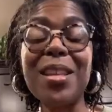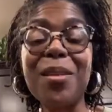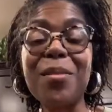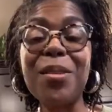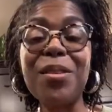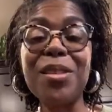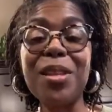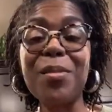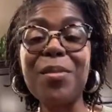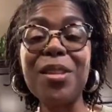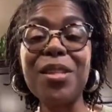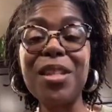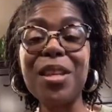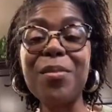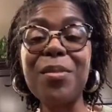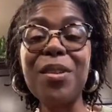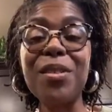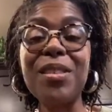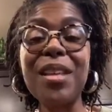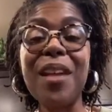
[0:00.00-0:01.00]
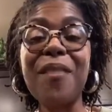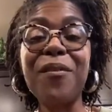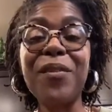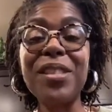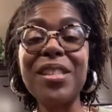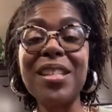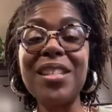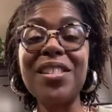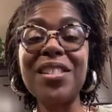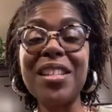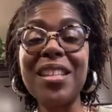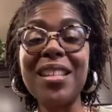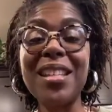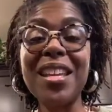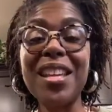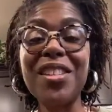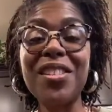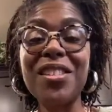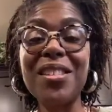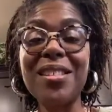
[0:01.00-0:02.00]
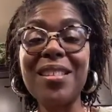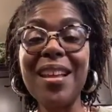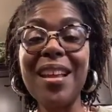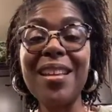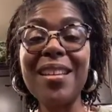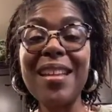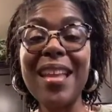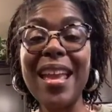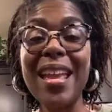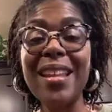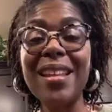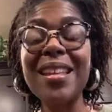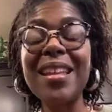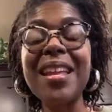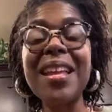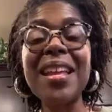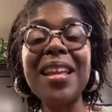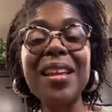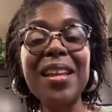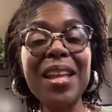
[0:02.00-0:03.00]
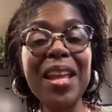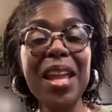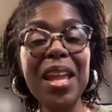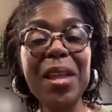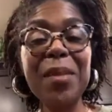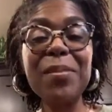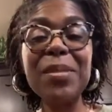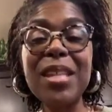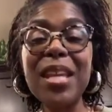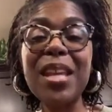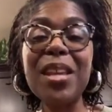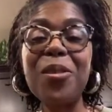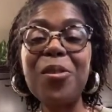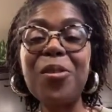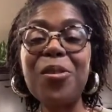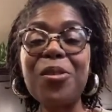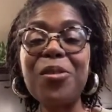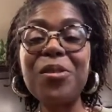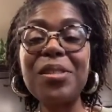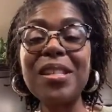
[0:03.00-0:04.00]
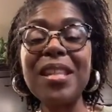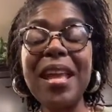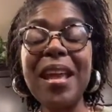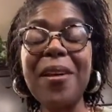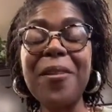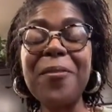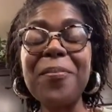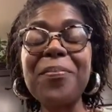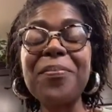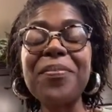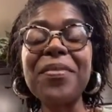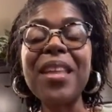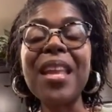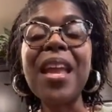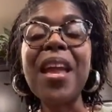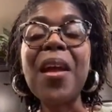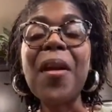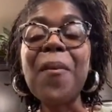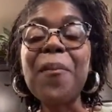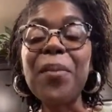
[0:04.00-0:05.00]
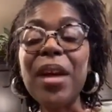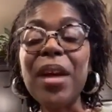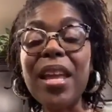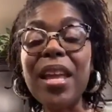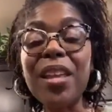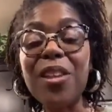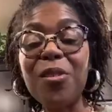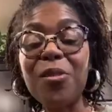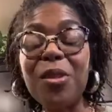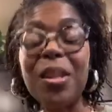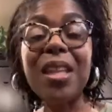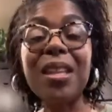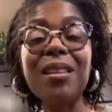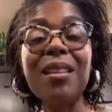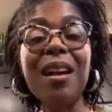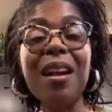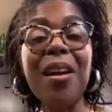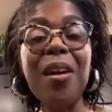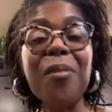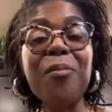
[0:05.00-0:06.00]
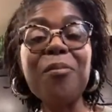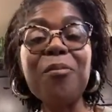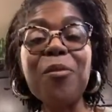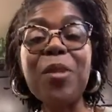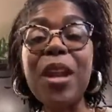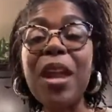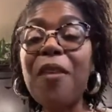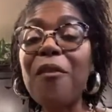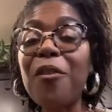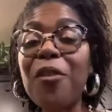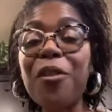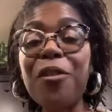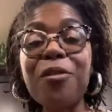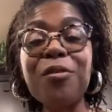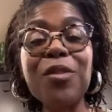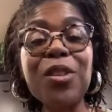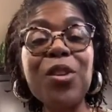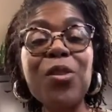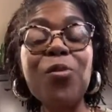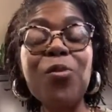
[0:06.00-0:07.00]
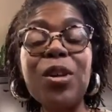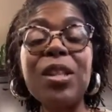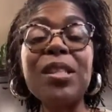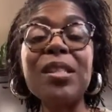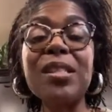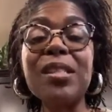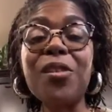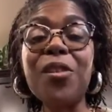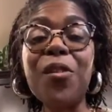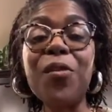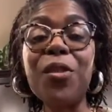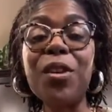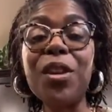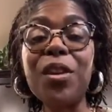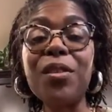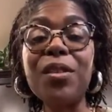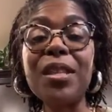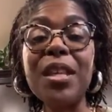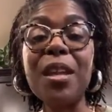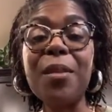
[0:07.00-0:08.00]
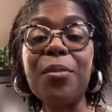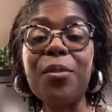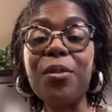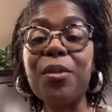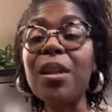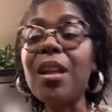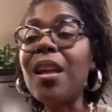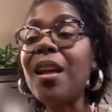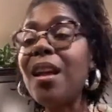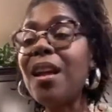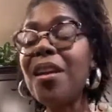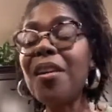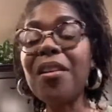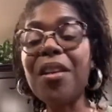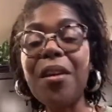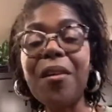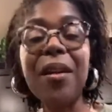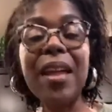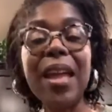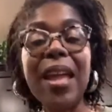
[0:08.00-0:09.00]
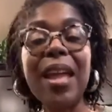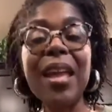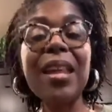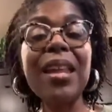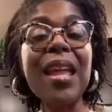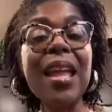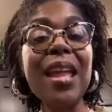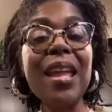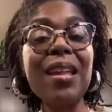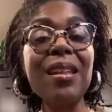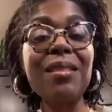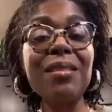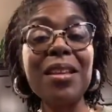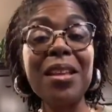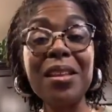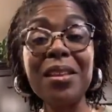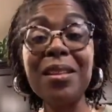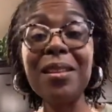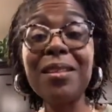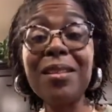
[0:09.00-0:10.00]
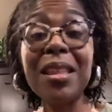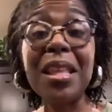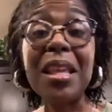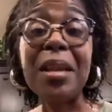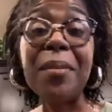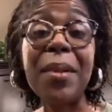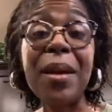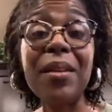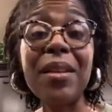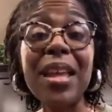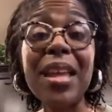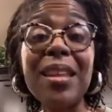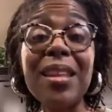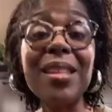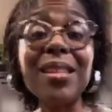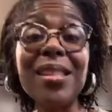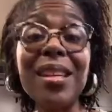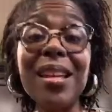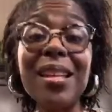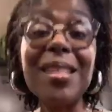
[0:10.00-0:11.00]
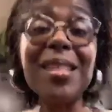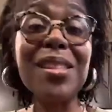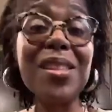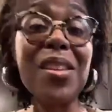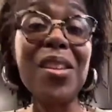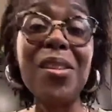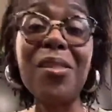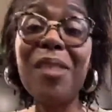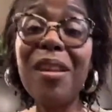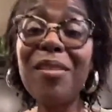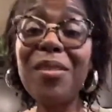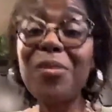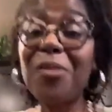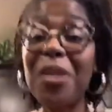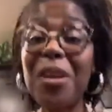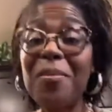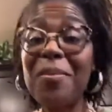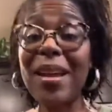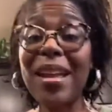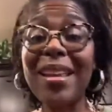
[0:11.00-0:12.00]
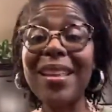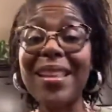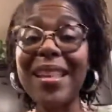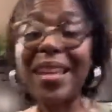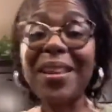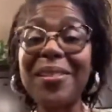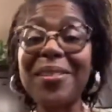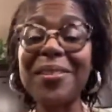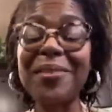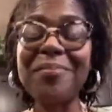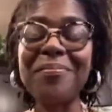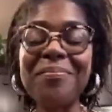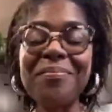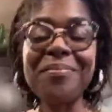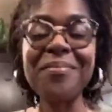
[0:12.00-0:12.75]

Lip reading: www.physicianinthekitchen.net. I am taking orders now, but you can, whatever you want to serve on your table, go ahead and think about getting it done so you don't have to worry about it later.